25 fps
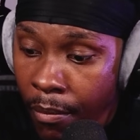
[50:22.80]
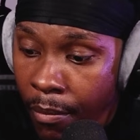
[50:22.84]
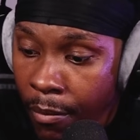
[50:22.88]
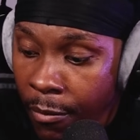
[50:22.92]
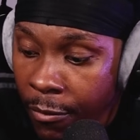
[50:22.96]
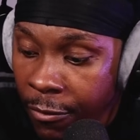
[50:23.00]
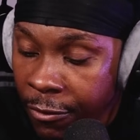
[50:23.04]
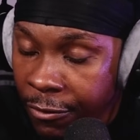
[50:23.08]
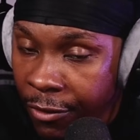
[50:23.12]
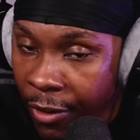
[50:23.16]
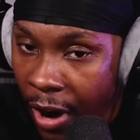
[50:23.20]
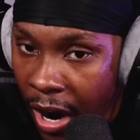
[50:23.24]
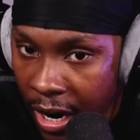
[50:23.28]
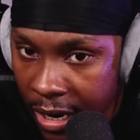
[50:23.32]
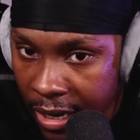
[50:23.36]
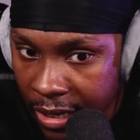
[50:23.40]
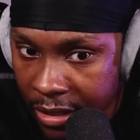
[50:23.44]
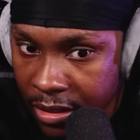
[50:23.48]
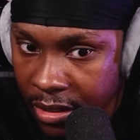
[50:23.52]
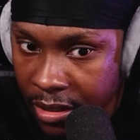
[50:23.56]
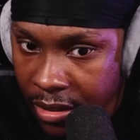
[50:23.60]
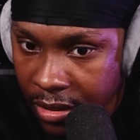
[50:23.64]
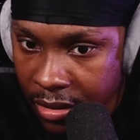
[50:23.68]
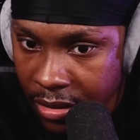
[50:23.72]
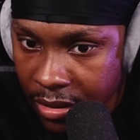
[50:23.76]

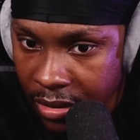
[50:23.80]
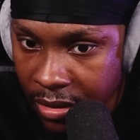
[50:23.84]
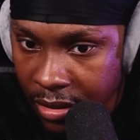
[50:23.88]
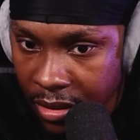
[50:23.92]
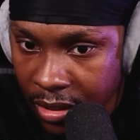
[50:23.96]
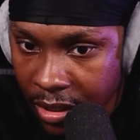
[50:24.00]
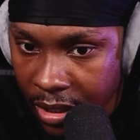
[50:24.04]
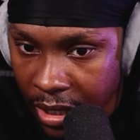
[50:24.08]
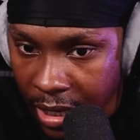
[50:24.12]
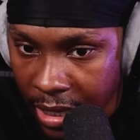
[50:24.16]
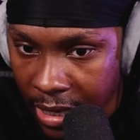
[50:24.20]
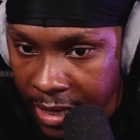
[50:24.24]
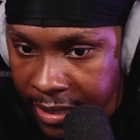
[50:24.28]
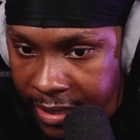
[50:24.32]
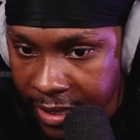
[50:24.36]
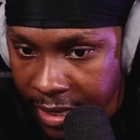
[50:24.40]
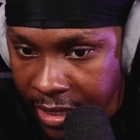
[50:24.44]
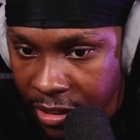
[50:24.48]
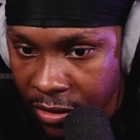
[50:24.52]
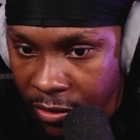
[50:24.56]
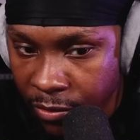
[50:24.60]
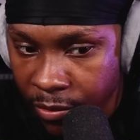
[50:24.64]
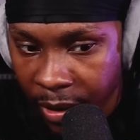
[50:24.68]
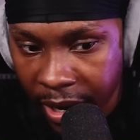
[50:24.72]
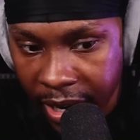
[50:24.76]
fucked, in a sense
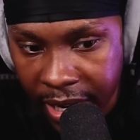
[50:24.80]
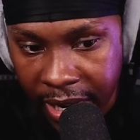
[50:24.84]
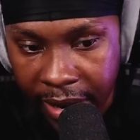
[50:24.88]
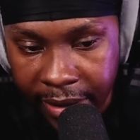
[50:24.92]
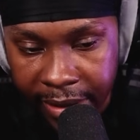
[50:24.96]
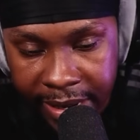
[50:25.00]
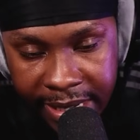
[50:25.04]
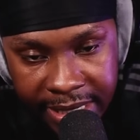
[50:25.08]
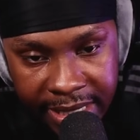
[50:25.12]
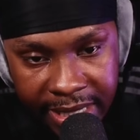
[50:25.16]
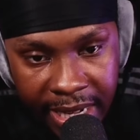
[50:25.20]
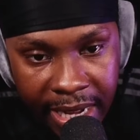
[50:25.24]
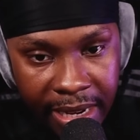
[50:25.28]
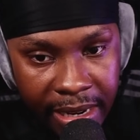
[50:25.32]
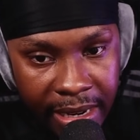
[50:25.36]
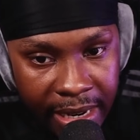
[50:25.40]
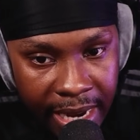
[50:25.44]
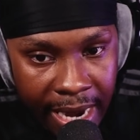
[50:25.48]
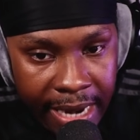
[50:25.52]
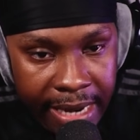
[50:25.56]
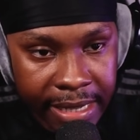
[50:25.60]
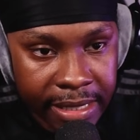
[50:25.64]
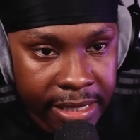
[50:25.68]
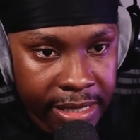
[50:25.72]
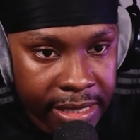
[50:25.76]
of where now he's like,
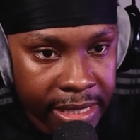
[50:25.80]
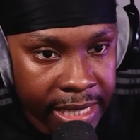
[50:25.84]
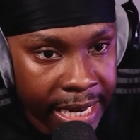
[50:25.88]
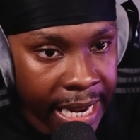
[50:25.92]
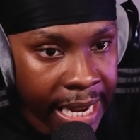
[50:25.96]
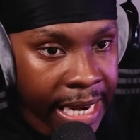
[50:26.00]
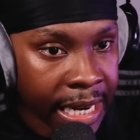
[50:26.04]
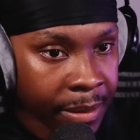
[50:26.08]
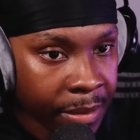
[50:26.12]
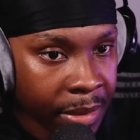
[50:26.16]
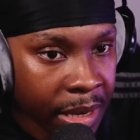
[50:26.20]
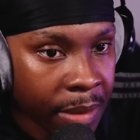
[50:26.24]
Katniss is an enemy.